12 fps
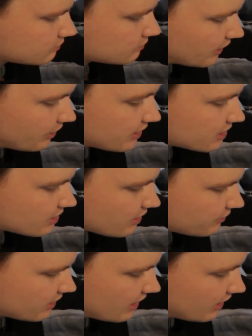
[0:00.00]
Now this
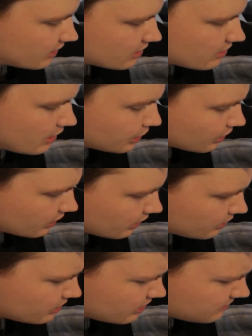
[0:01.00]
stuff can stain your
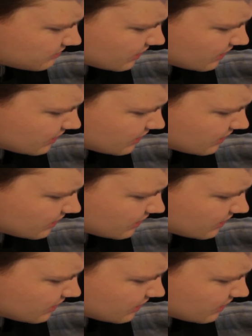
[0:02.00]
clothes.